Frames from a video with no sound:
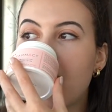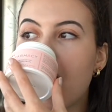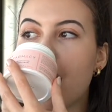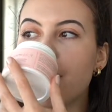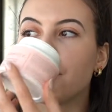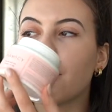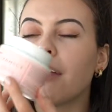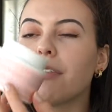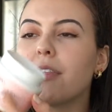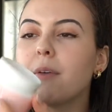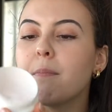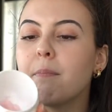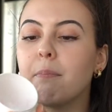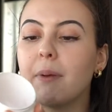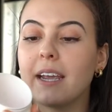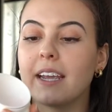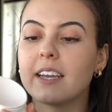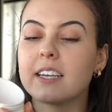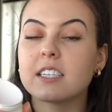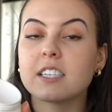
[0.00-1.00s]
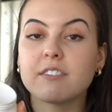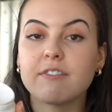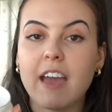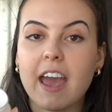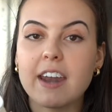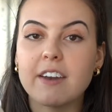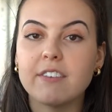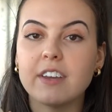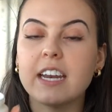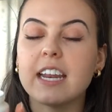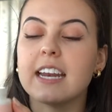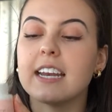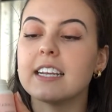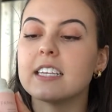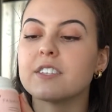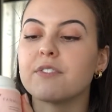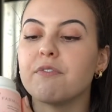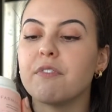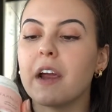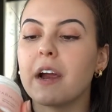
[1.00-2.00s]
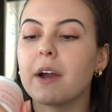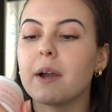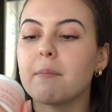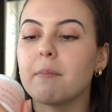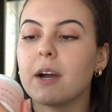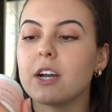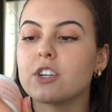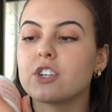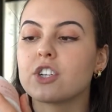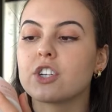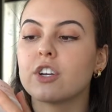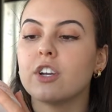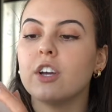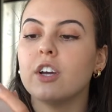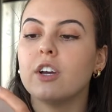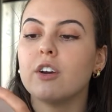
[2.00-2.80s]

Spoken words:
I'm not the biggest fan of it. It is very much